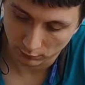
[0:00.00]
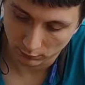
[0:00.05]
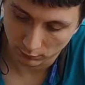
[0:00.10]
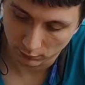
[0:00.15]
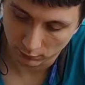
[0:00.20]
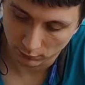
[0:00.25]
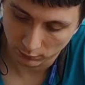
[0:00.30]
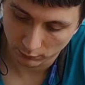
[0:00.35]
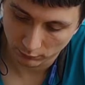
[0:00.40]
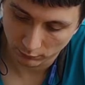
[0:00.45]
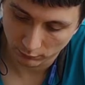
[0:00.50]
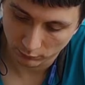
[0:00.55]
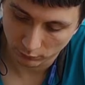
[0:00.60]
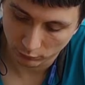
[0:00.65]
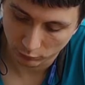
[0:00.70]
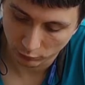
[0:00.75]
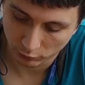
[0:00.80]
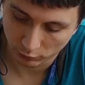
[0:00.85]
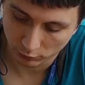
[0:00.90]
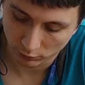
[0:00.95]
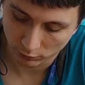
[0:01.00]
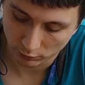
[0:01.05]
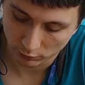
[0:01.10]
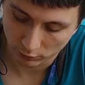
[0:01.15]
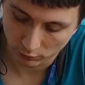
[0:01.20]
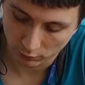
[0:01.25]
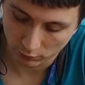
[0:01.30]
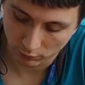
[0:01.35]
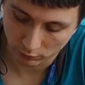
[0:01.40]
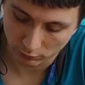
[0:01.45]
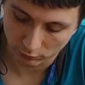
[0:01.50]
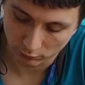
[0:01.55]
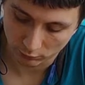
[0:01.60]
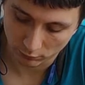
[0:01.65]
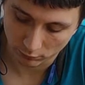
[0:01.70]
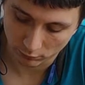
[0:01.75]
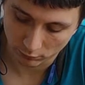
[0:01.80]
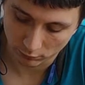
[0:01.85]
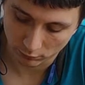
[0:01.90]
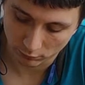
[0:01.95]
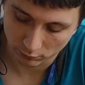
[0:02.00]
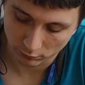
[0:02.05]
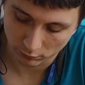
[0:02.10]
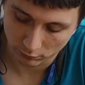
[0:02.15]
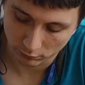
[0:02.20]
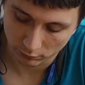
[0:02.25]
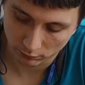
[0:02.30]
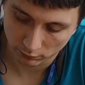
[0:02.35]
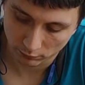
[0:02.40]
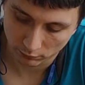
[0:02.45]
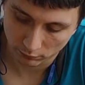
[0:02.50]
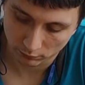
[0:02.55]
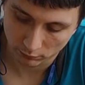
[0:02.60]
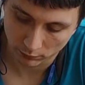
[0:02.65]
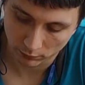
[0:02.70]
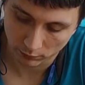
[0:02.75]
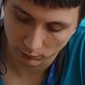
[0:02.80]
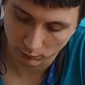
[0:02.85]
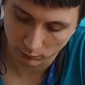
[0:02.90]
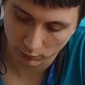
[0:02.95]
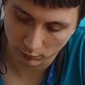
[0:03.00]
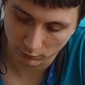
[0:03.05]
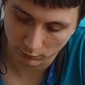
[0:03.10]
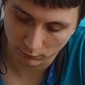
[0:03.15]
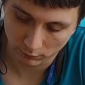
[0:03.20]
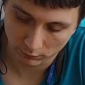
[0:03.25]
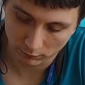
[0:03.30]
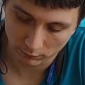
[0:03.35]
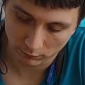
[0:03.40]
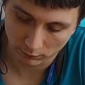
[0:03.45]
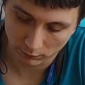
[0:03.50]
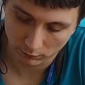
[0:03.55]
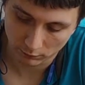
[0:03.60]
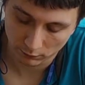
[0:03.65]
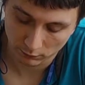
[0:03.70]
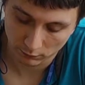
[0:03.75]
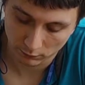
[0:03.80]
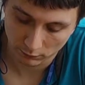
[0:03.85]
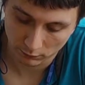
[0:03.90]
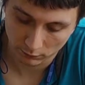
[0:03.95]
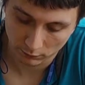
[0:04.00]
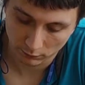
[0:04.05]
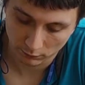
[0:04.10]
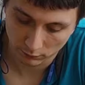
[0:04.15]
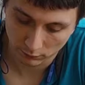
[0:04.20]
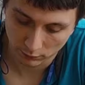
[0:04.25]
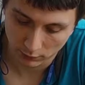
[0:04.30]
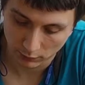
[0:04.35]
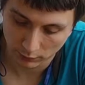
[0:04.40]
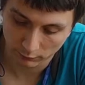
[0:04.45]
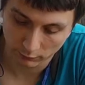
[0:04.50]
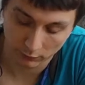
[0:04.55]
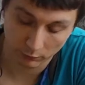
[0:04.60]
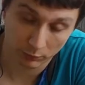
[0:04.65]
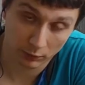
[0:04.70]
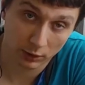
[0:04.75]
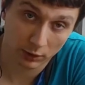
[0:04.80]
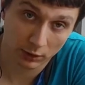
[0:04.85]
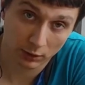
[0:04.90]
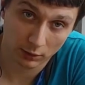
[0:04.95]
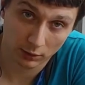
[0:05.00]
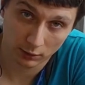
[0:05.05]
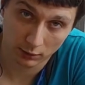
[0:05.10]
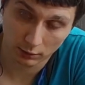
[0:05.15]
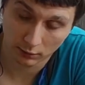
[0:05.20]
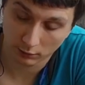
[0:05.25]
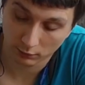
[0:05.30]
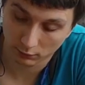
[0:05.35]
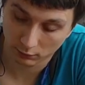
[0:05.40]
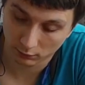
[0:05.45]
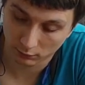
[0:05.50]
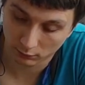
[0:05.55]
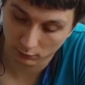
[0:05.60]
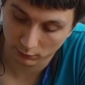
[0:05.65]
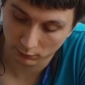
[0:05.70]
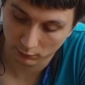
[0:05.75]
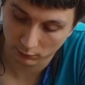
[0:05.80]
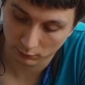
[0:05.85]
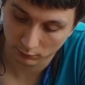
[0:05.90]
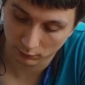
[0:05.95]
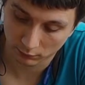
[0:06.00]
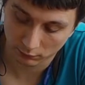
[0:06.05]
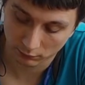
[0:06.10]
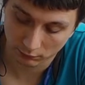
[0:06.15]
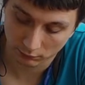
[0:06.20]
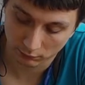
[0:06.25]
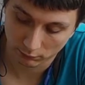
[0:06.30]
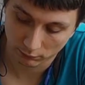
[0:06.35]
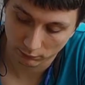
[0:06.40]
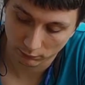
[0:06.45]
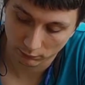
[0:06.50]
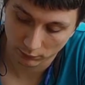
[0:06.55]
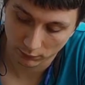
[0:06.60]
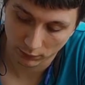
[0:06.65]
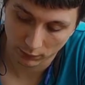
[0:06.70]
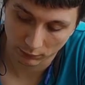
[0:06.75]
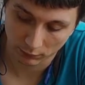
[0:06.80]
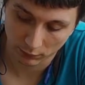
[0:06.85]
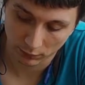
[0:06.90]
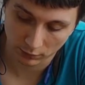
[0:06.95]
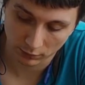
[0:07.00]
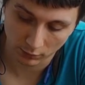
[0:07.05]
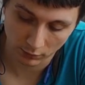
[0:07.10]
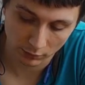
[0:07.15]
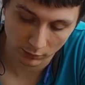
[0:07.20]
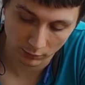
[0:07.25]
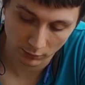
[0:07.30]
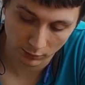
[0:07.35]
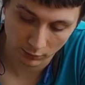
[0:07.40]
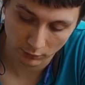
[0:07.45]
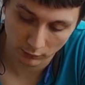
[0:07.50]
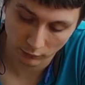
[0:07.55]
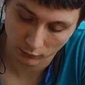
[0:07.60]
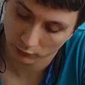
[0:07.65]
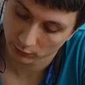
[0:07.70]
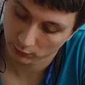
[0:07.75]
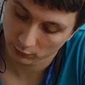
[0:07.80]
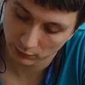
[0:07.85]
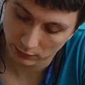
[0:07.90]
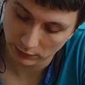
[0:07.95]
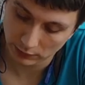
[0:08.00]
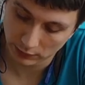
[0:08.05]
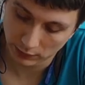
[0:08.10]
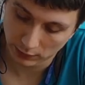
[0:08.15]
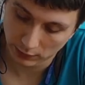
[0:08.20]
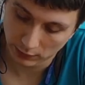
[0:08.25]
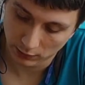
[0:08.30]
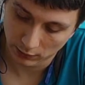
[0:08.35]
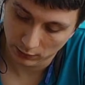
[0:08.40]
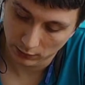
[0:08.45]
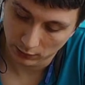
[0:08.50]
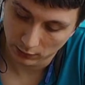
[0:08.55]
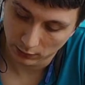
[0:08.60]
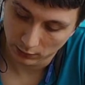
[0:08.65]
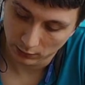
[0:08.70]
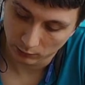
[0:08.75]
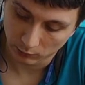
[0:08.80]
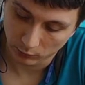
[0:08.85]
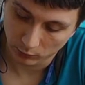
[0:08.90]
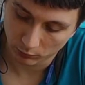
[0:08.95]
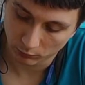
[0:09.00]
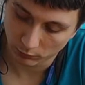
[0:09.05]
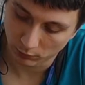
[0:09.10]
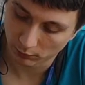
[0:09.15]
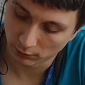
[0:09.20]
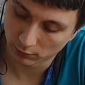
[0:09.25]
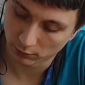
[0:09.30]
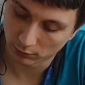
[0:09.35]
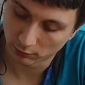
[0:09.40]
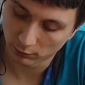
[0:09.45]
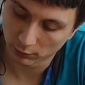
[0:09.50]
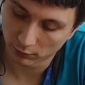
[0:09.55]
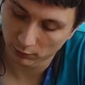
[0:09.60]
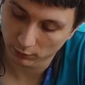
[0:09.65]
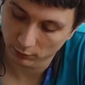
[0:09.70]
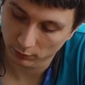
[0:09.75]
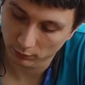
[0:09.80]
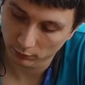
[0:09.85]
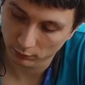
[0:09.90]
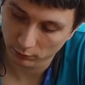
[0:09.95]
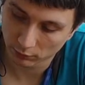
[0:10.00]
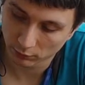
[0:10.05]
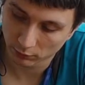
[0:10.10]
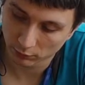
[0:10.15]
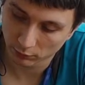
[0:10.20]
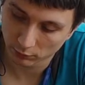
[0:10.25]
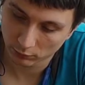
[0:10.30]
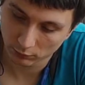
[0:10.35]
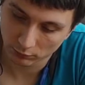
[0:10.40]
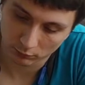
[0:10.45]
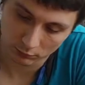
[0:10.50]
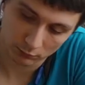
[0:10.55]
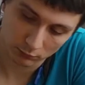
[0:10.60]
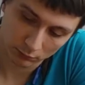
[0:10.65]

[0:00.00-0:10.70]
In the future I will maybe fabricate something else here, maybe a little bit longer to